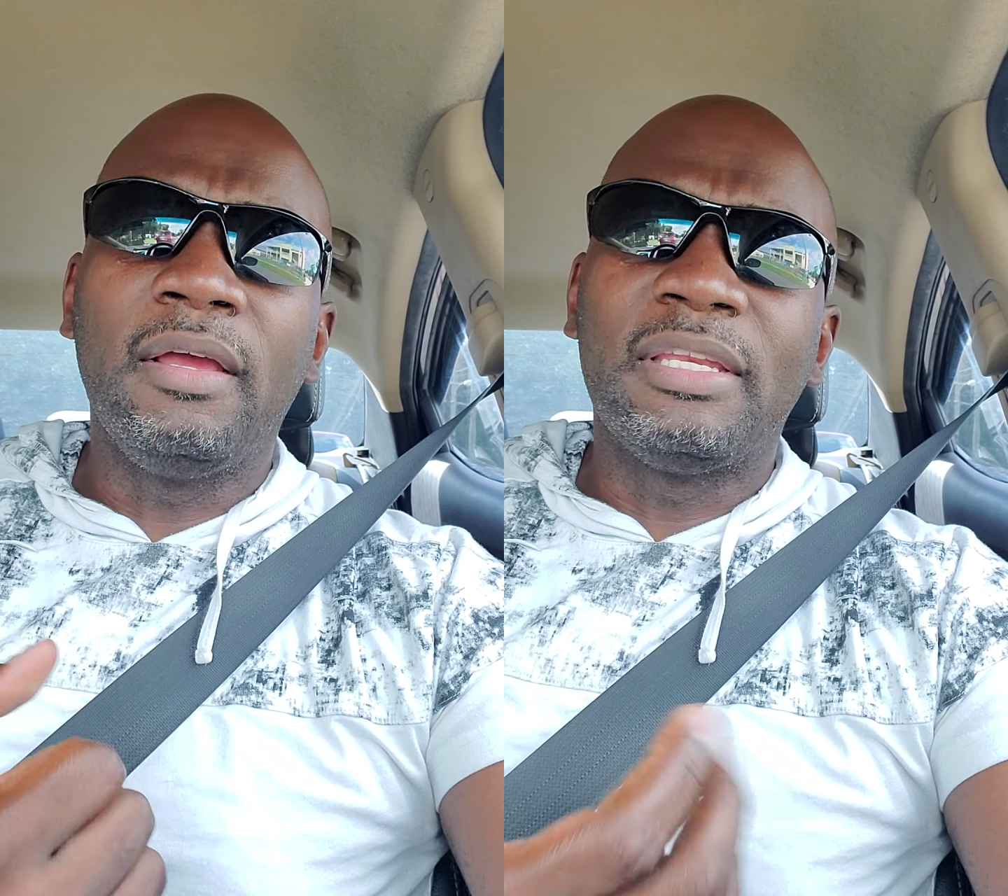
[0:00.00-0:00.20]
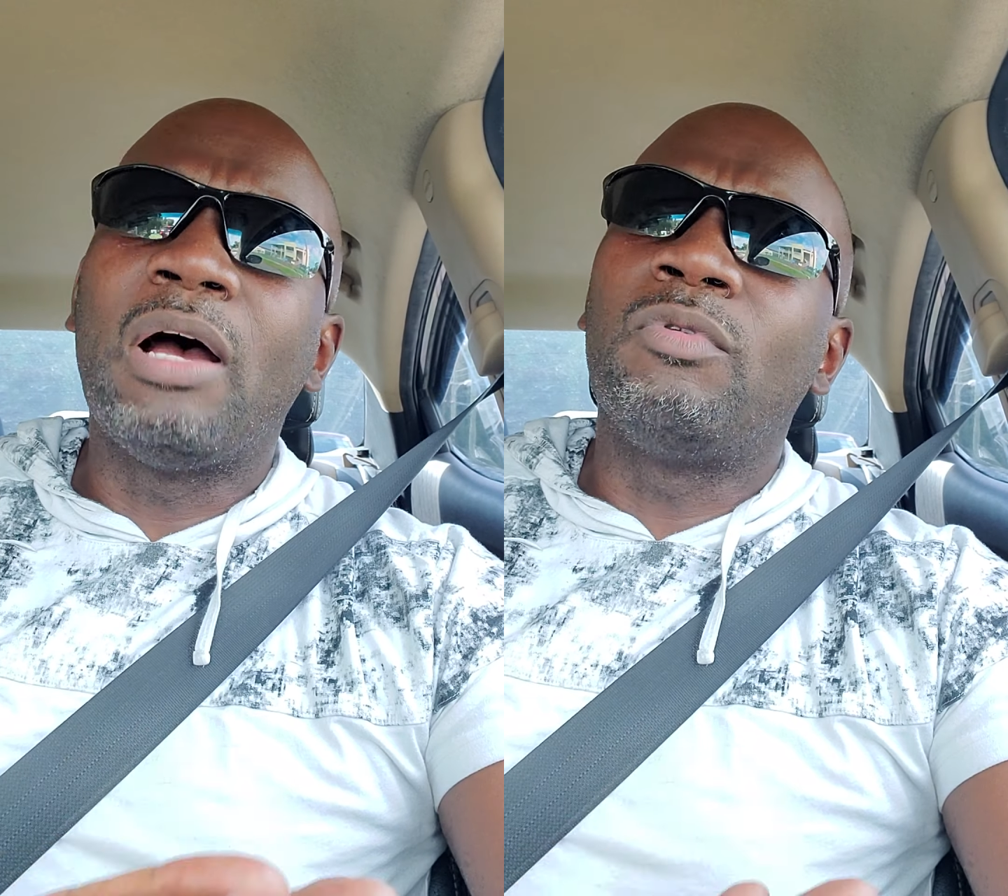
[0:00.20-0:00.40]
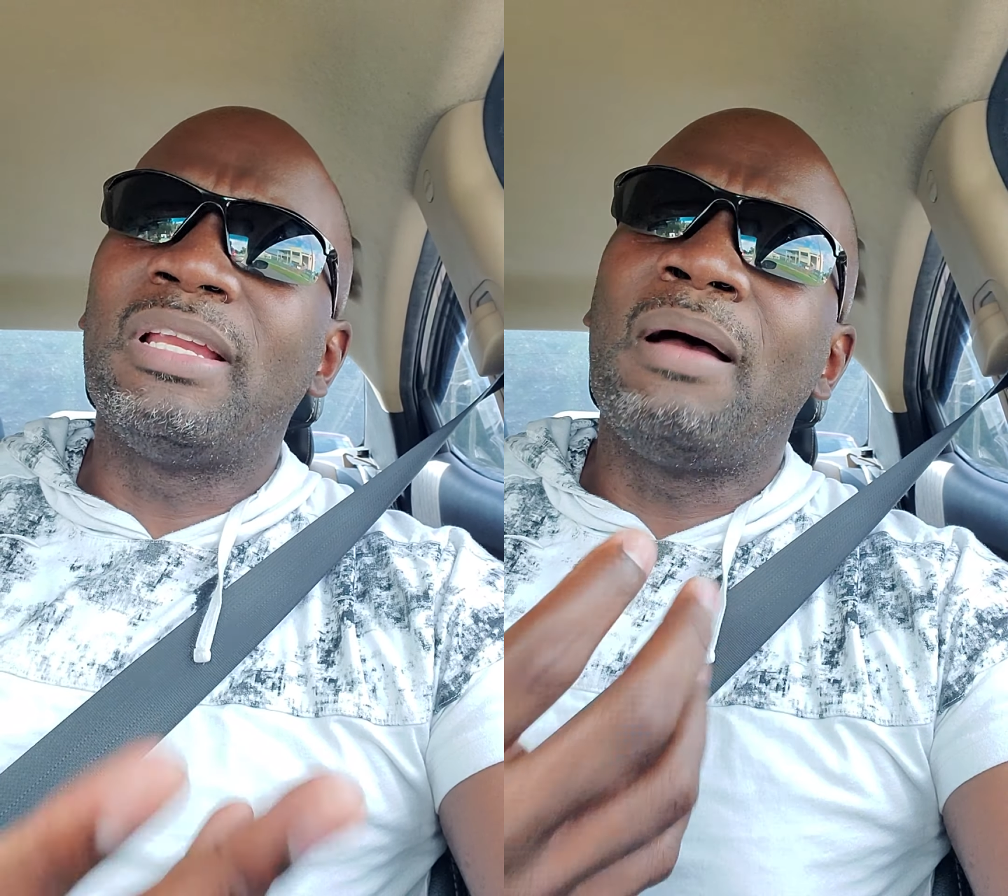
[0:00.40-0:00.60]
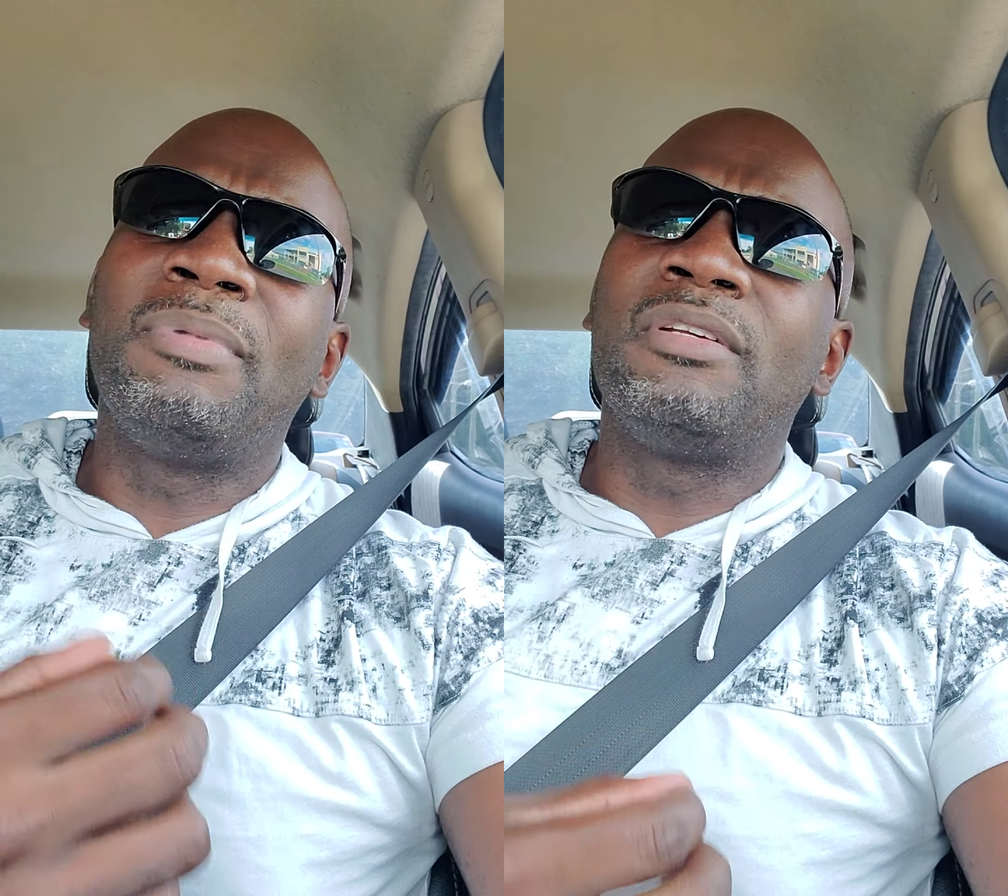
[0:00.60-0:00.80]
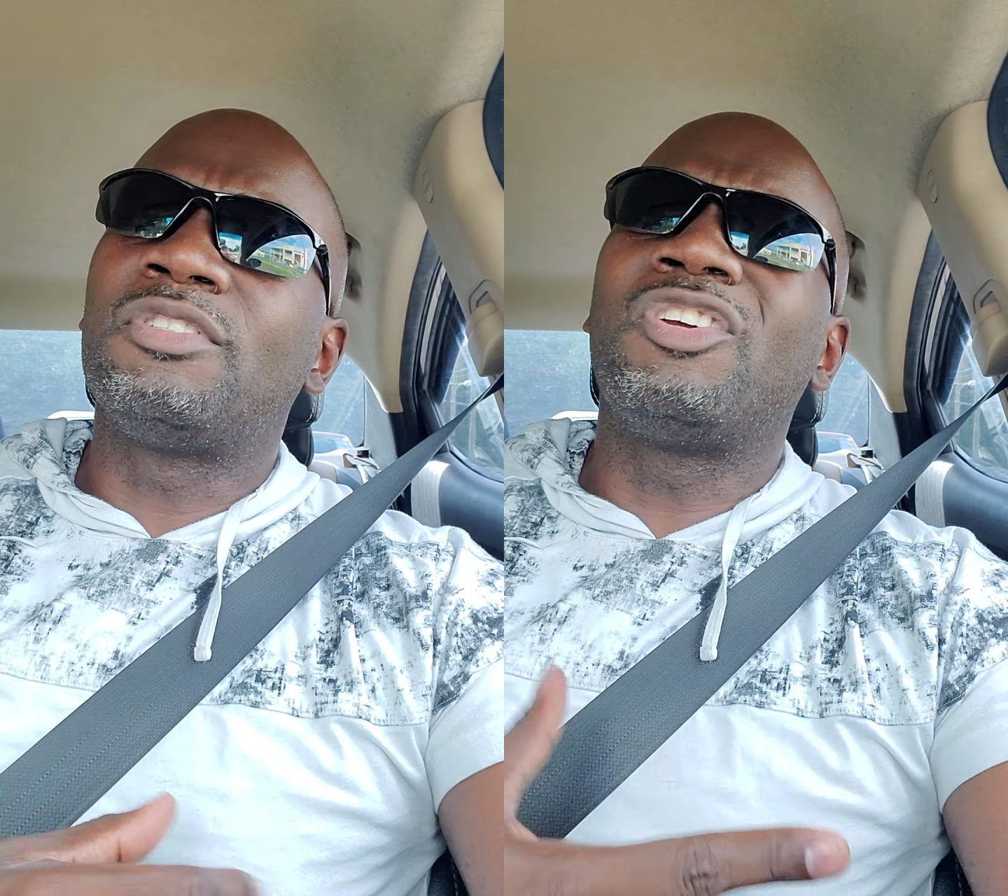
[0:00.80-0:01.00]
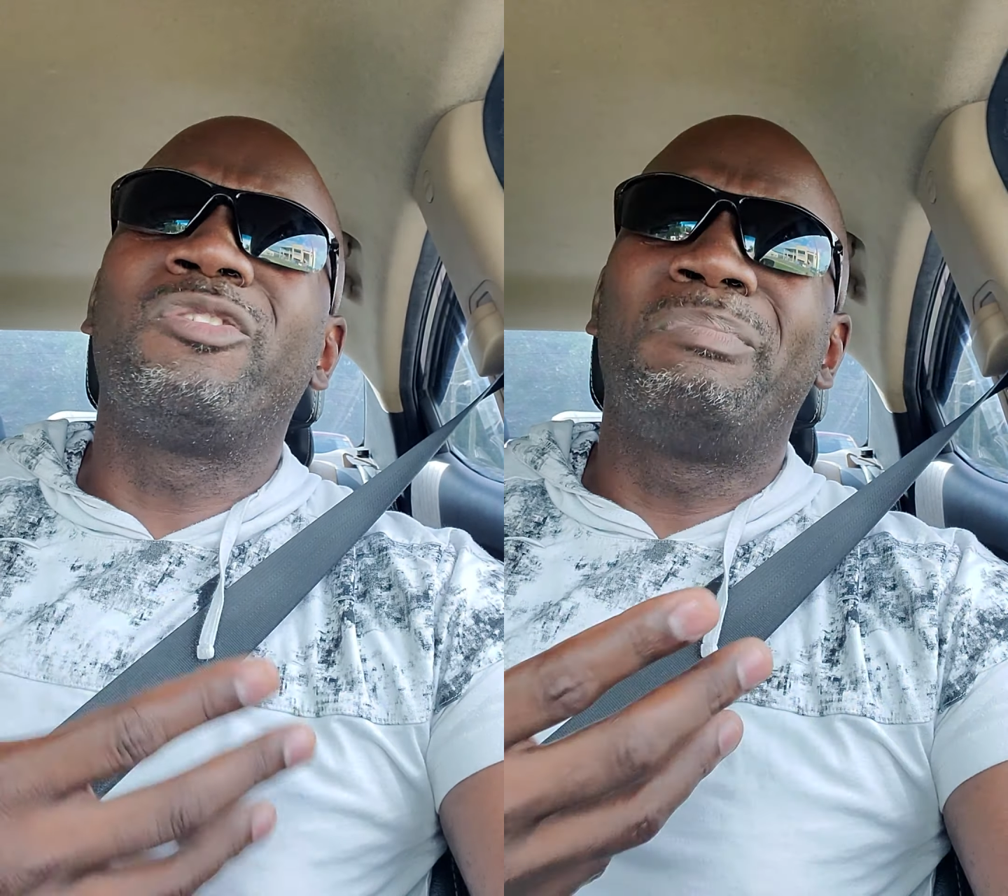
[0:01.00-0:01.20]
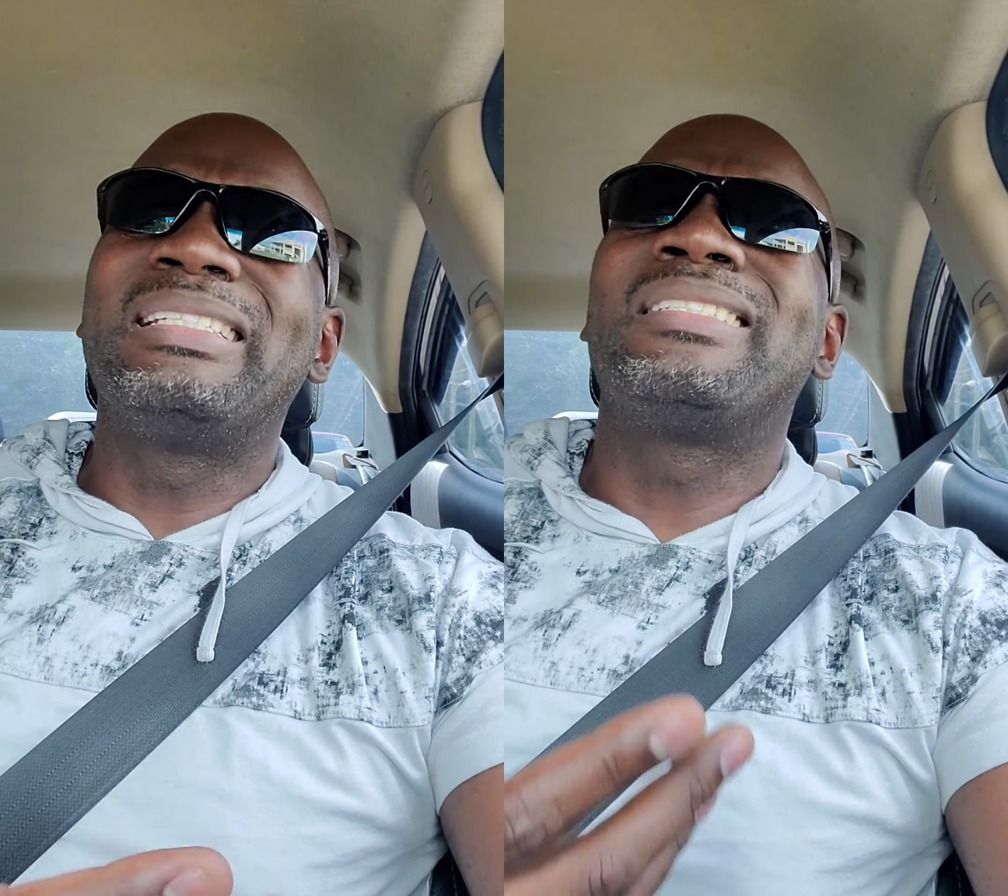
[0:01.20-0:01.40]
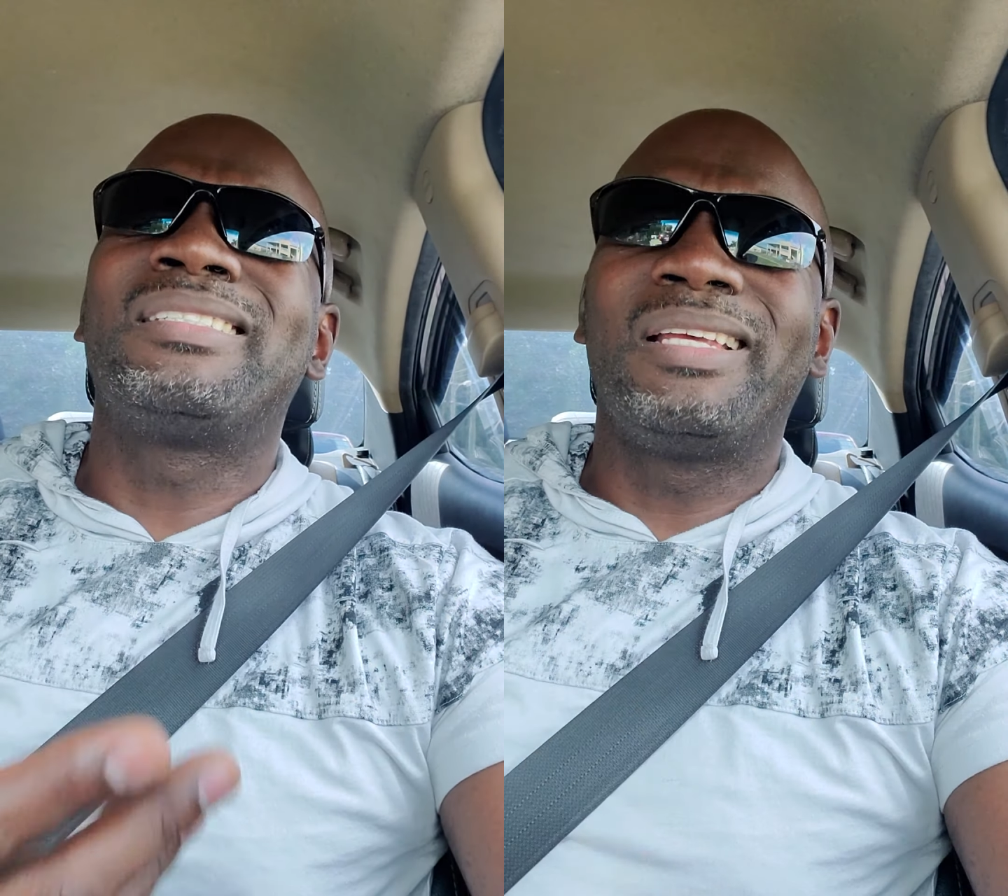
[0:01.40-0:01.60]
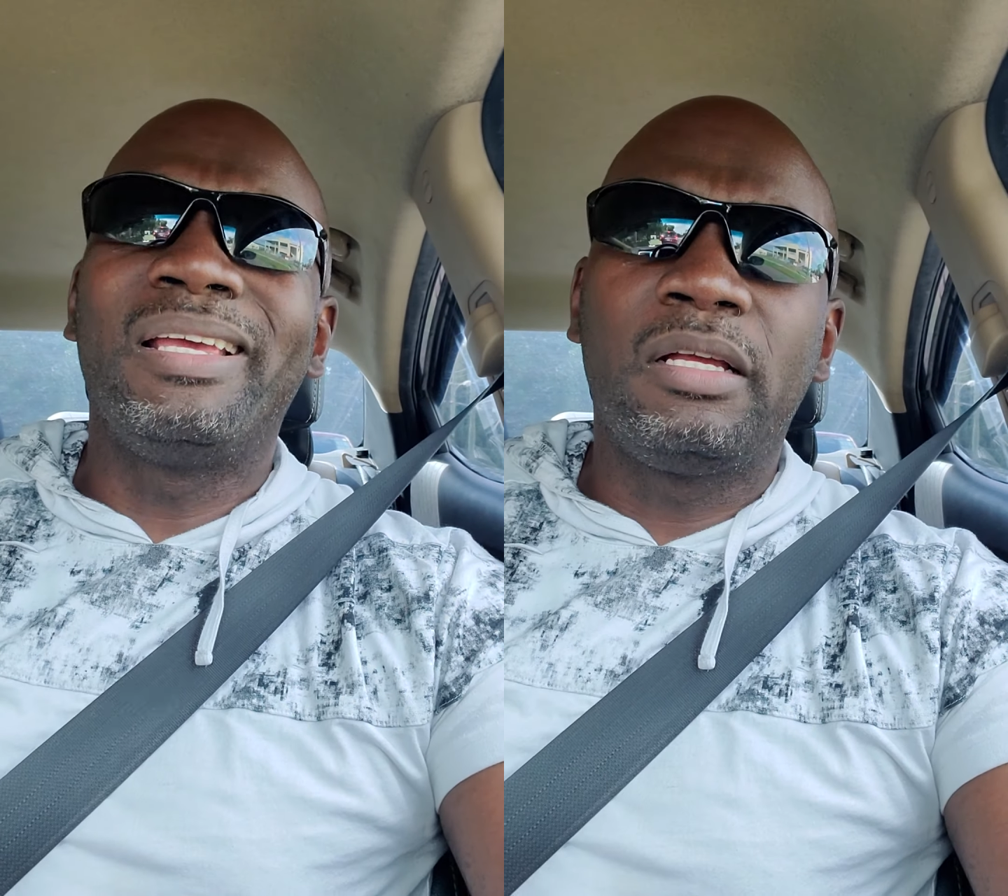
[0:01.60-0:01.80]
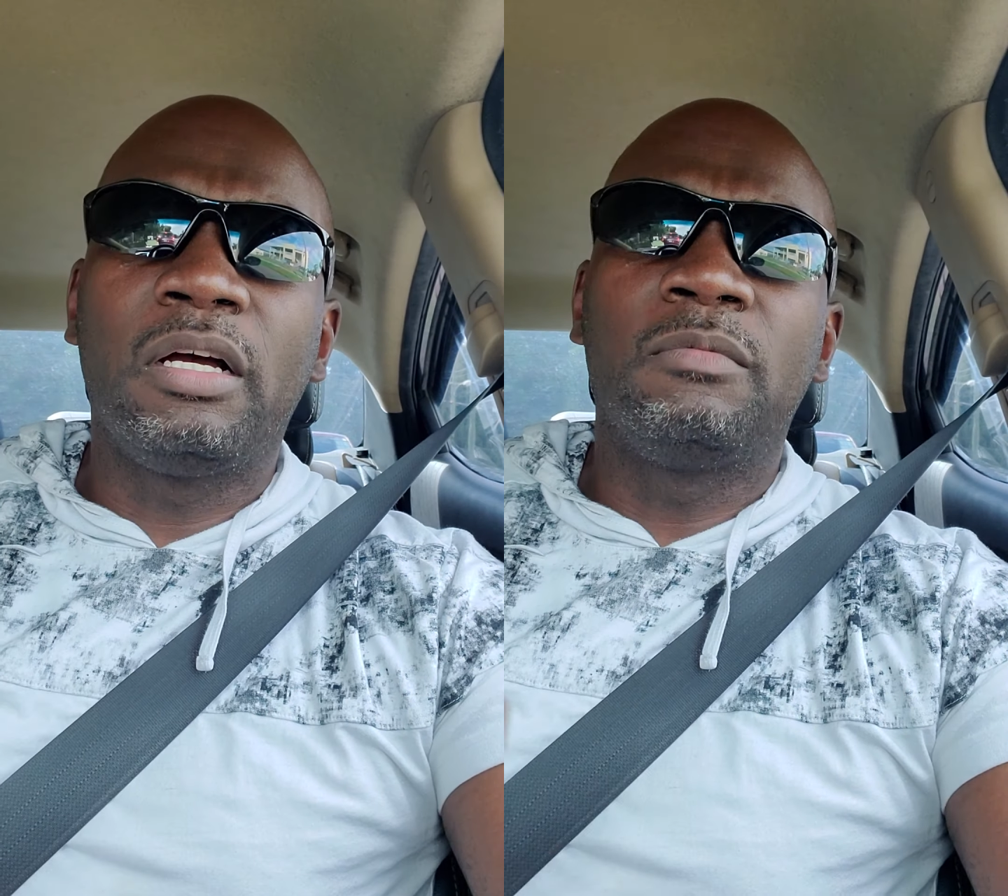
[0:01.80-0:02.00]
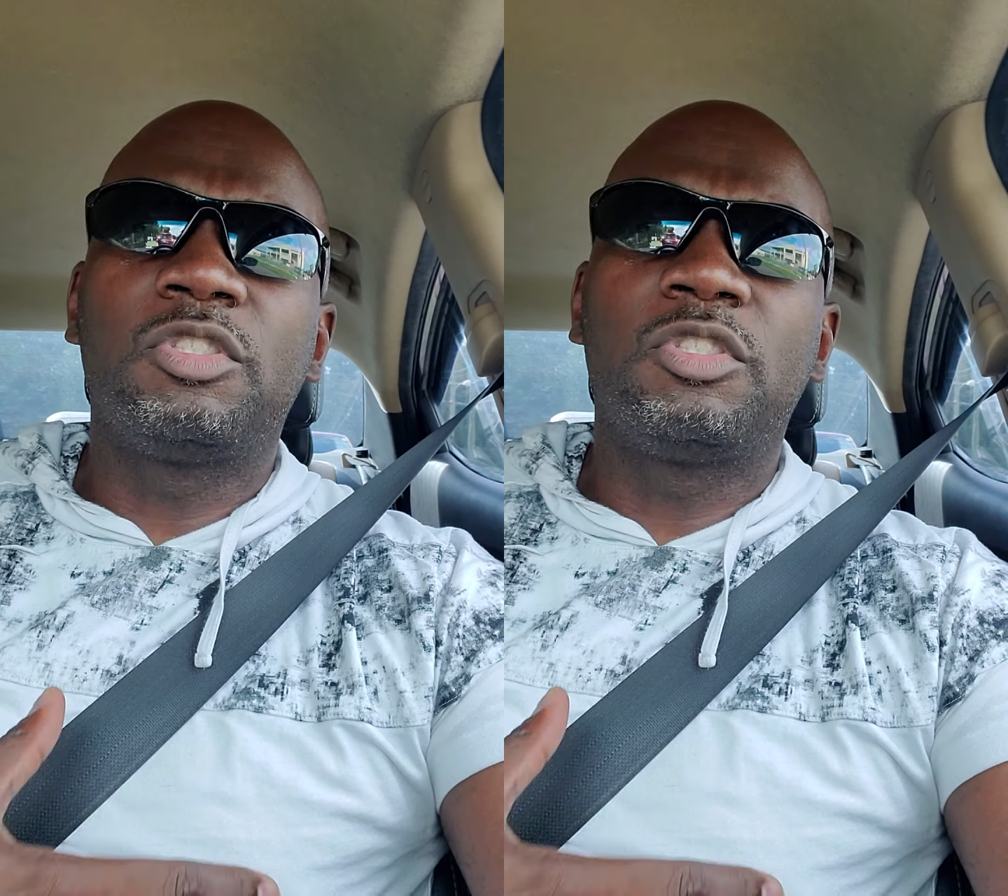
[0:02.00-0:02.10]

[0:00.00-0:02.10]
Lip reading: That would not be considered business income.